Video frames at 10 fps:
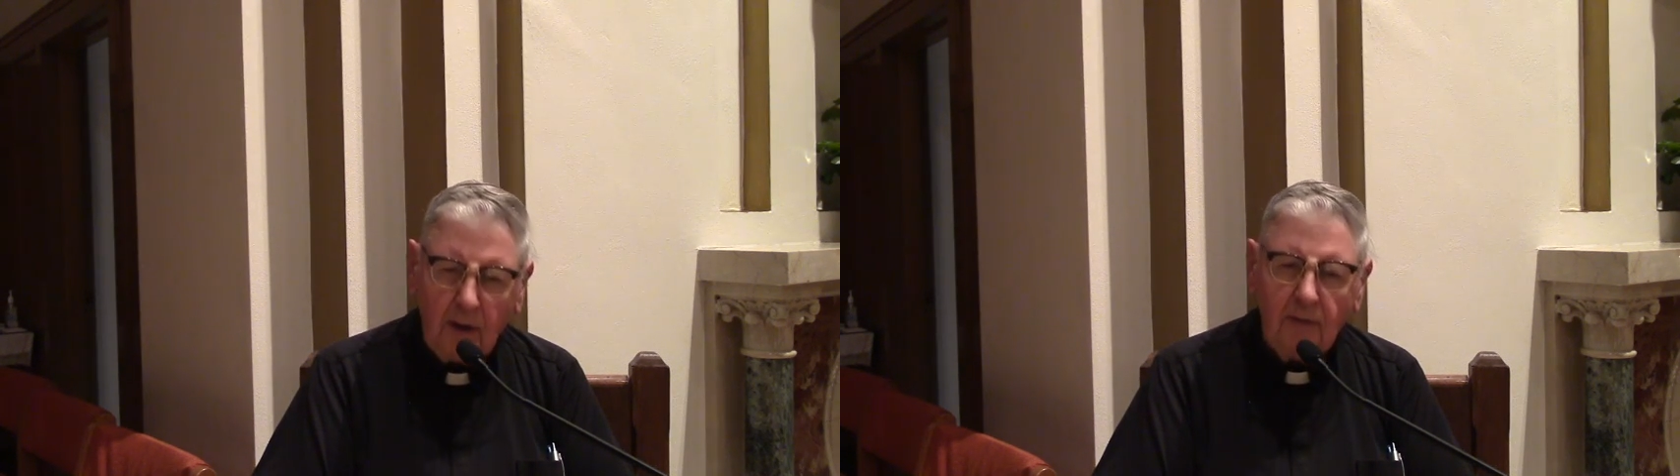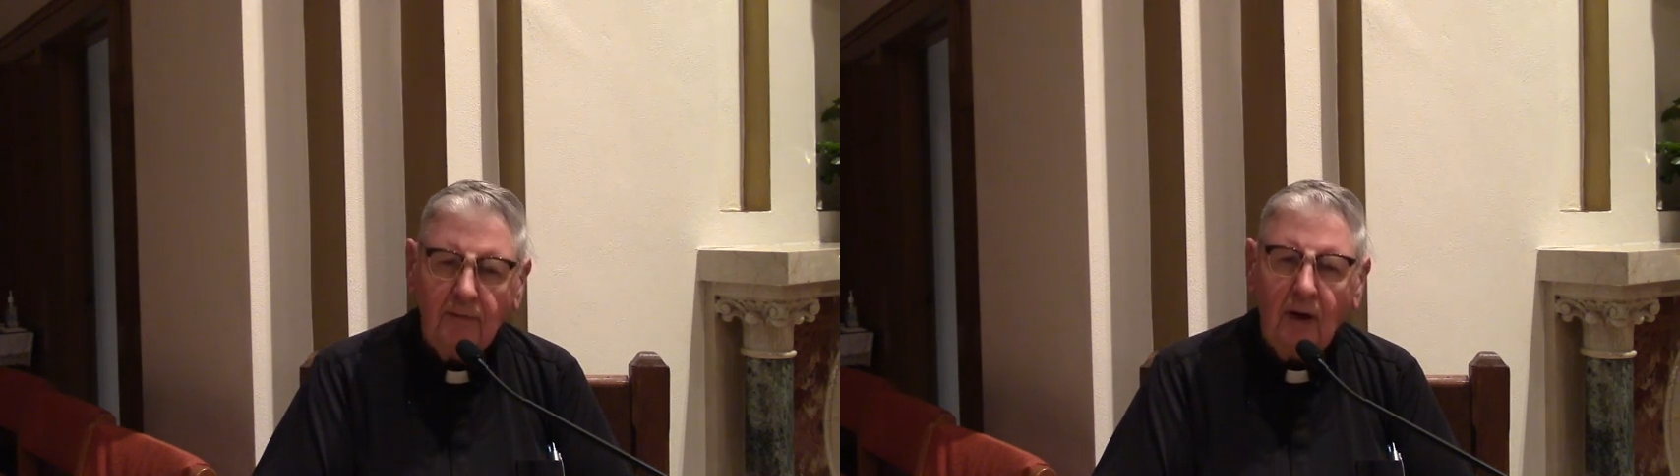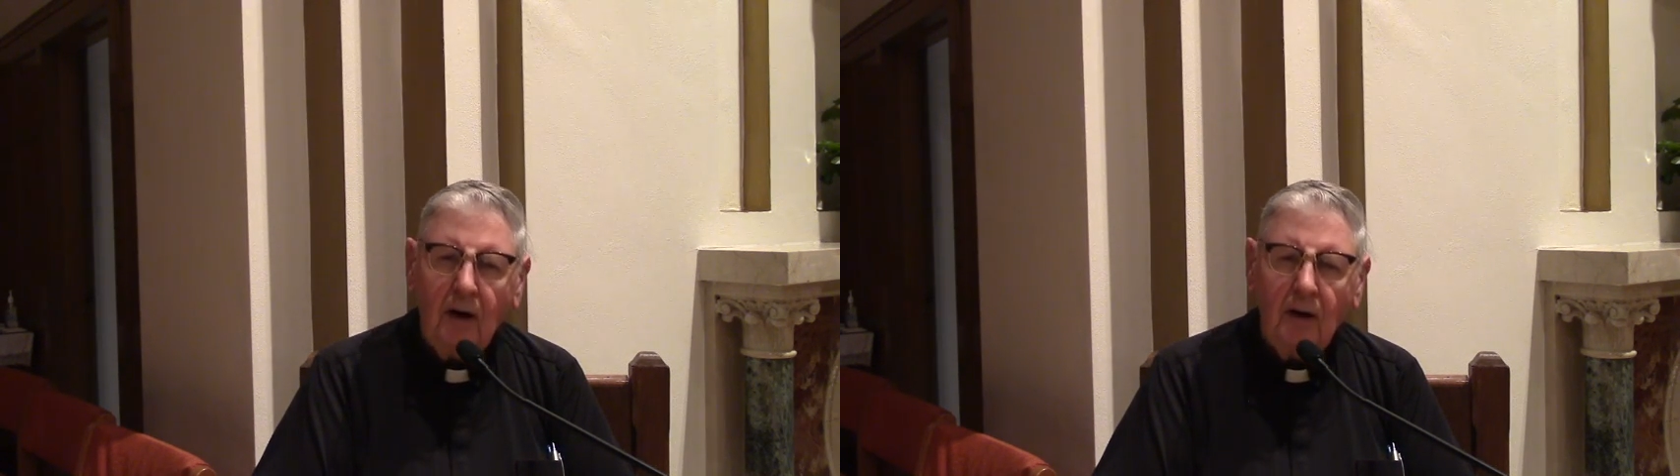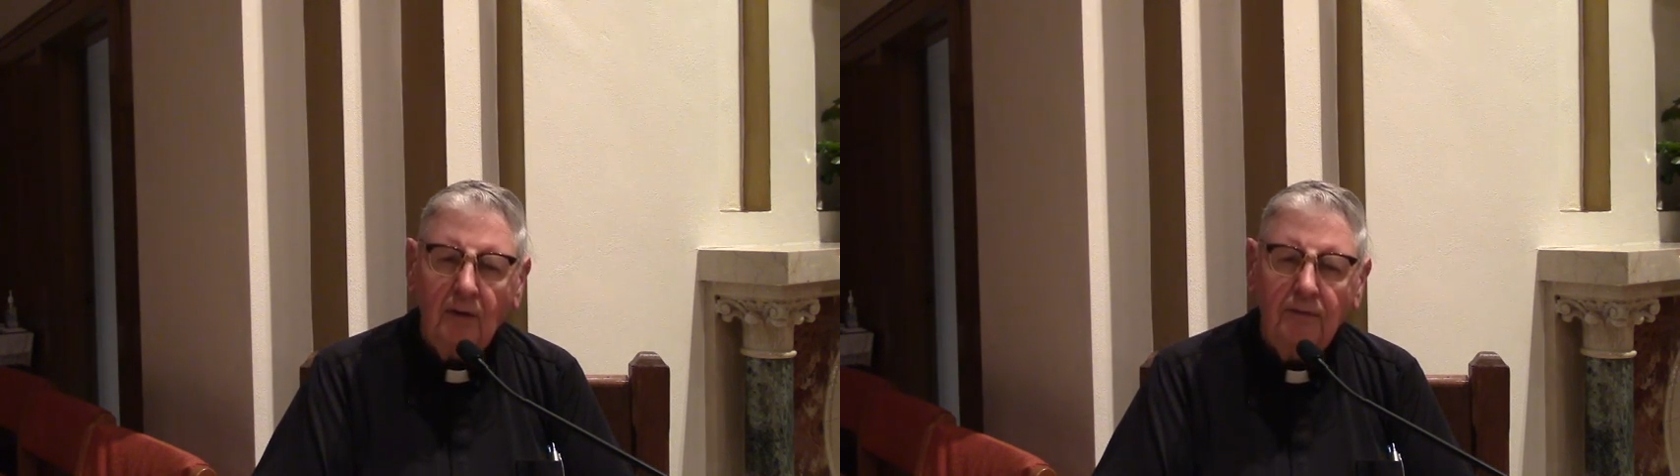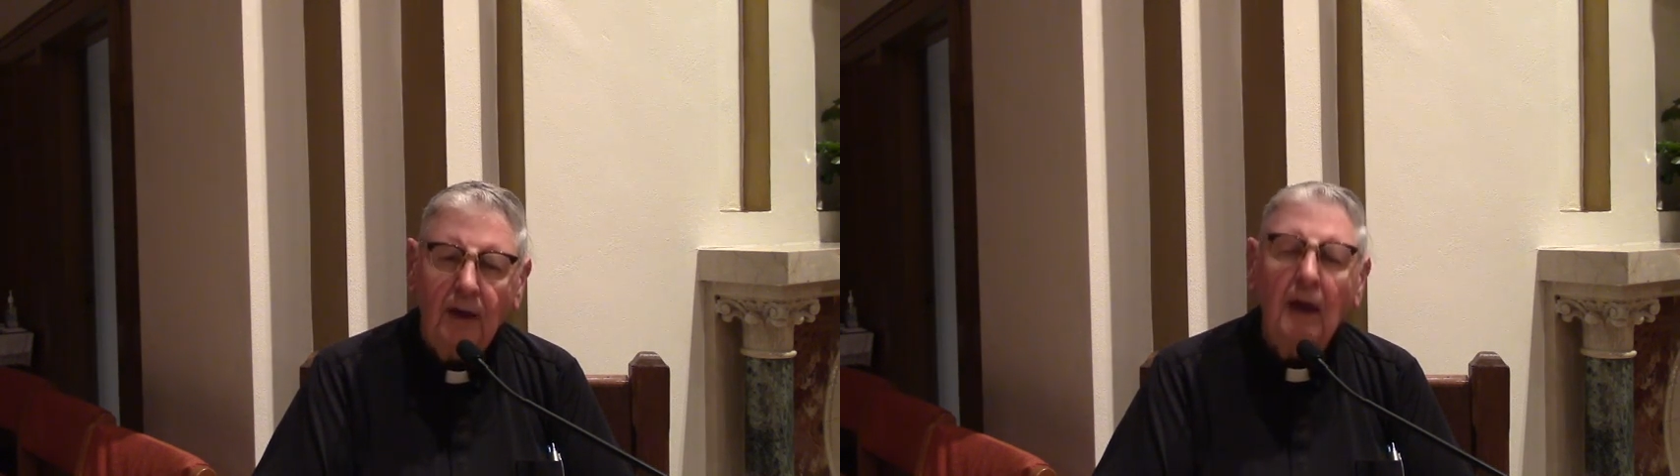of our
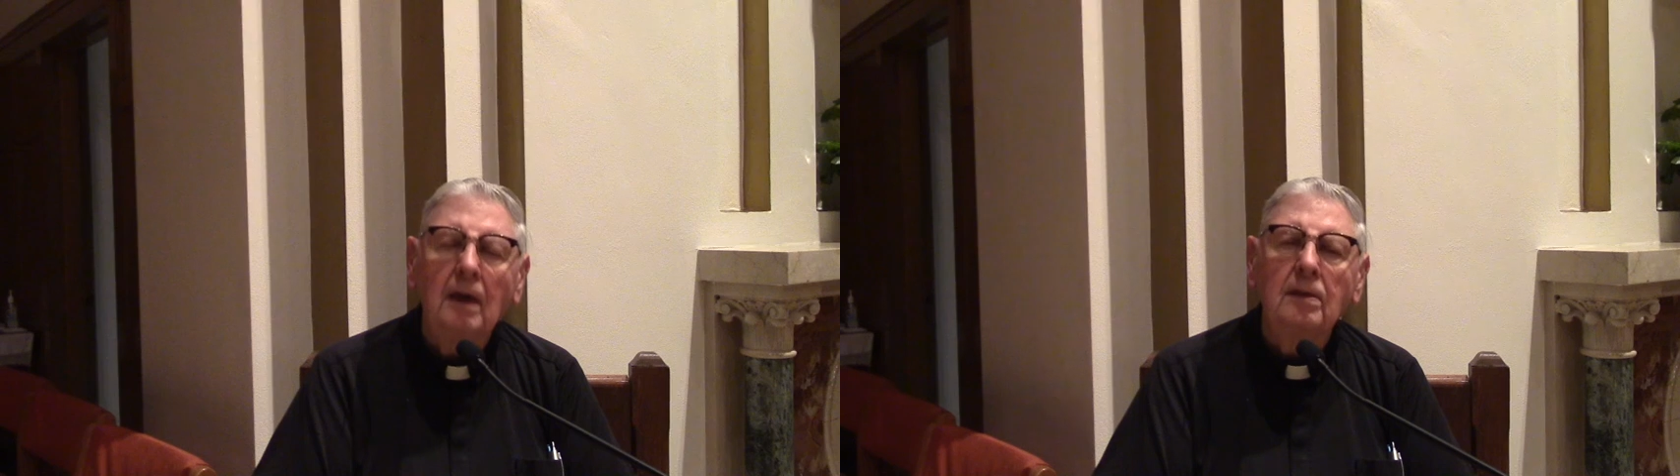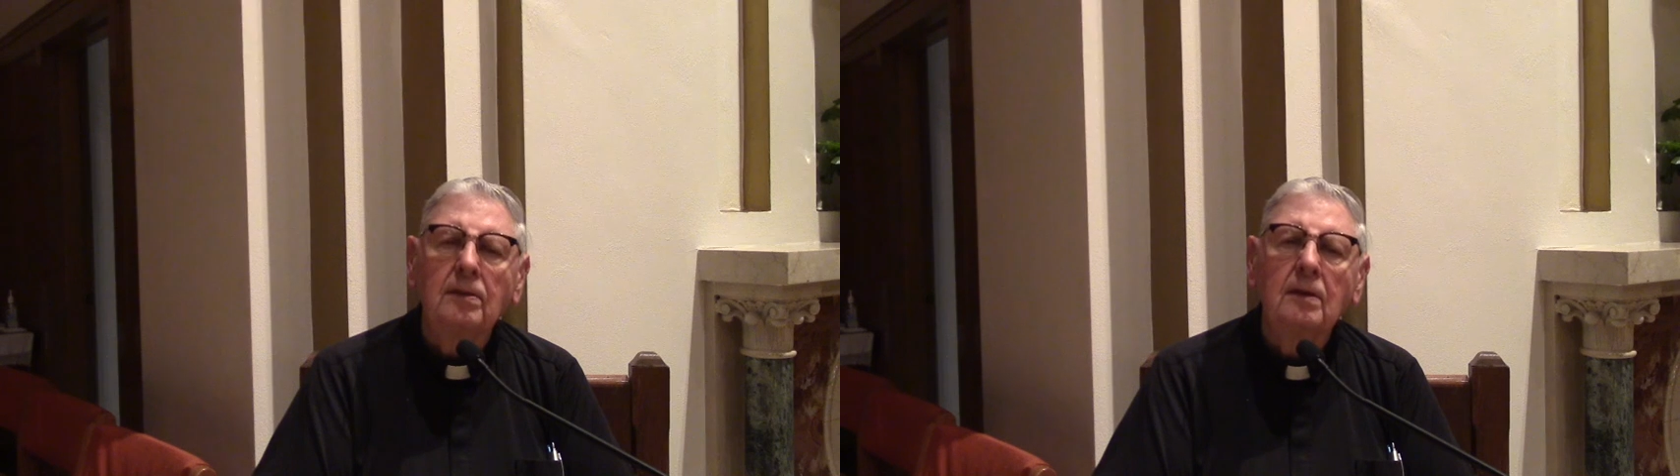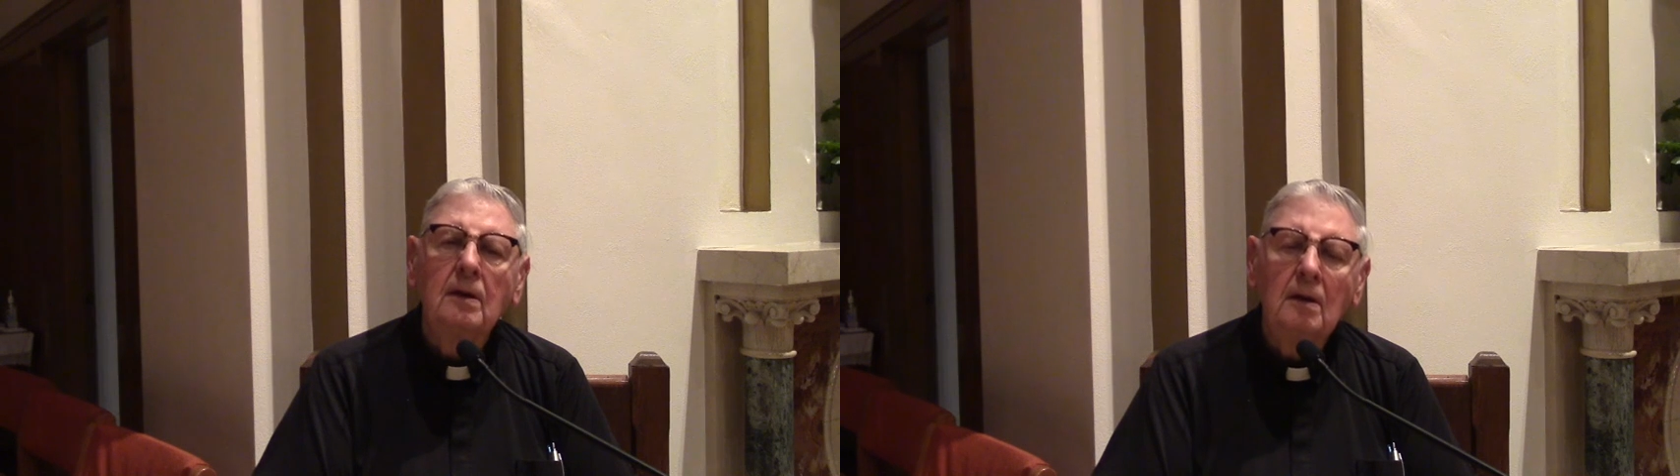faith